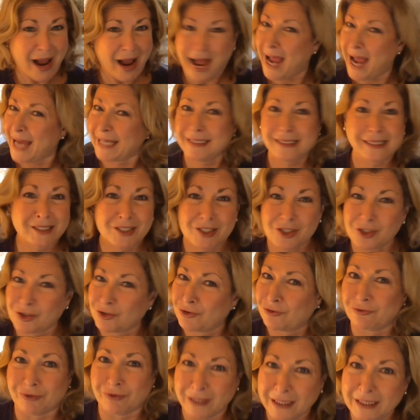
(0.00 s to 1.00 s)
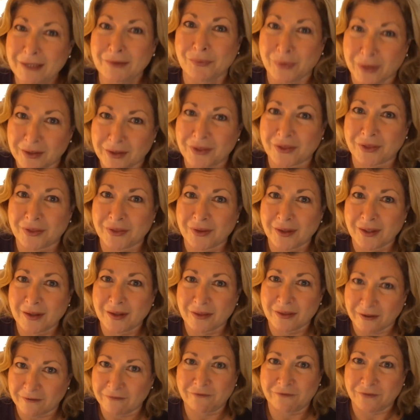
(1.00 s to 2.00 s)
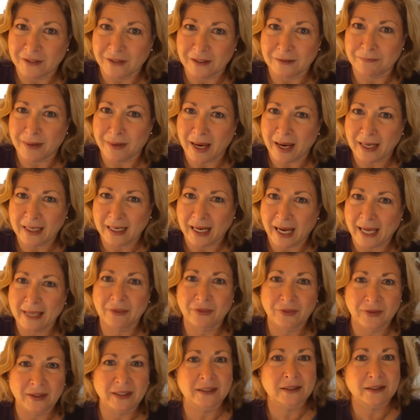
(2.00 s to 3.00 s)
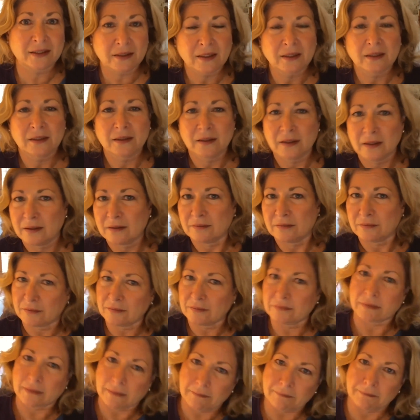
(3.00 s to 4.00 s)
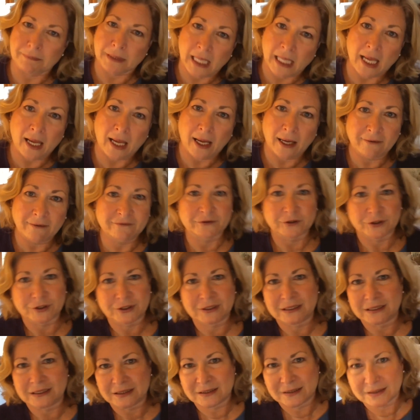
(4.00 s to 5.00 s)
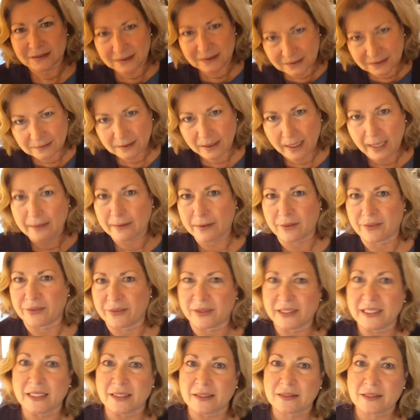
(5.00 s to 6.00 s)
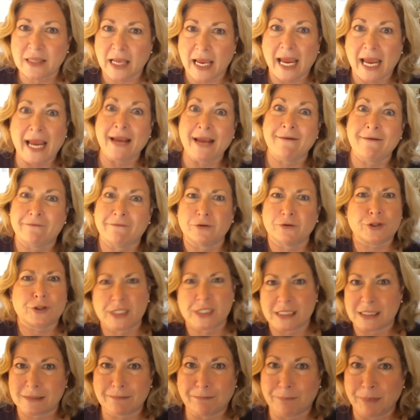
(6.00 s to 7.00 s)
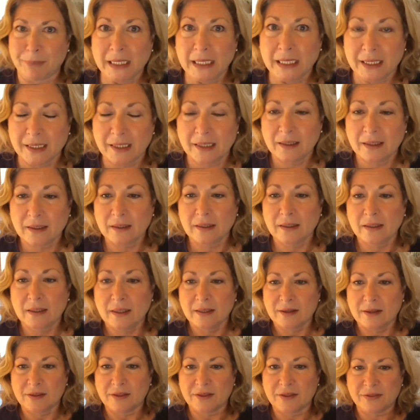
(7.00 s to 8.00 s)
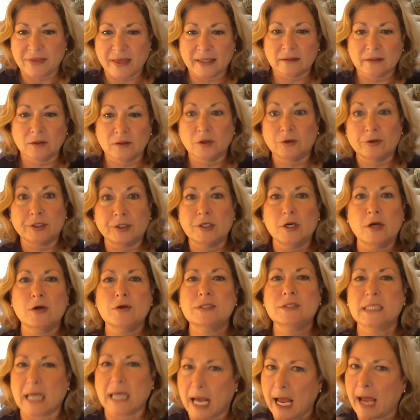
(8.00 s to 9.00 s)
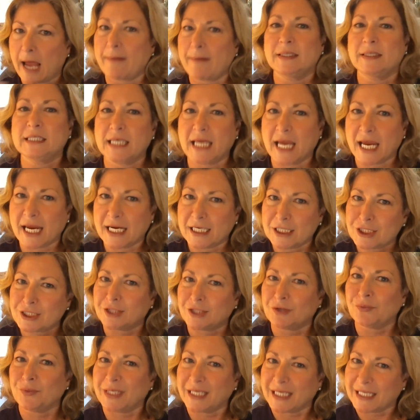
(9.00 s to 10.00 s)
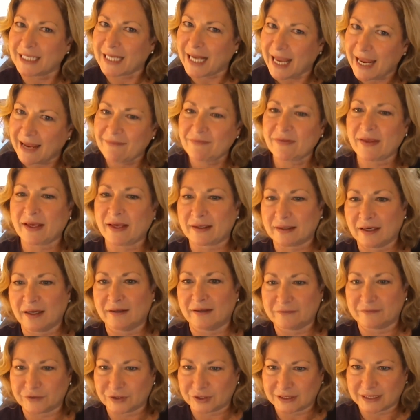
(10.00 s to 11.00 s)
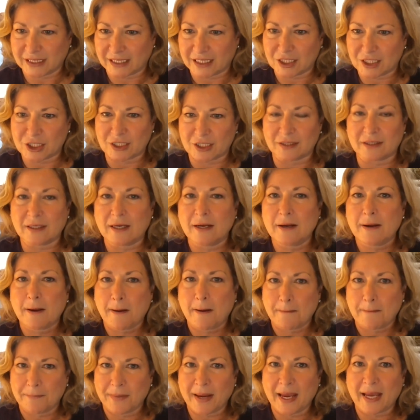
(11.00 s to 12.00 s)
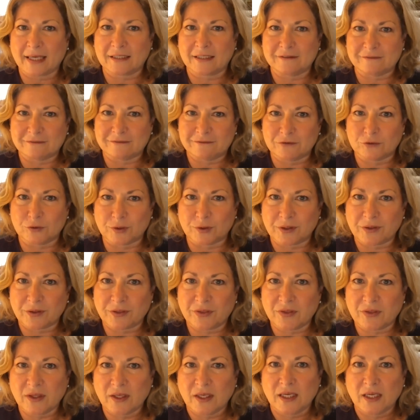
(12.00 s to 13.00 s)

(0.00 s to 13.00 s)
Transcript: I disagree with the feedback. I think blah versus this, A versus B. Then Laura knows that I'm engaged and we can have that conversation back and forth.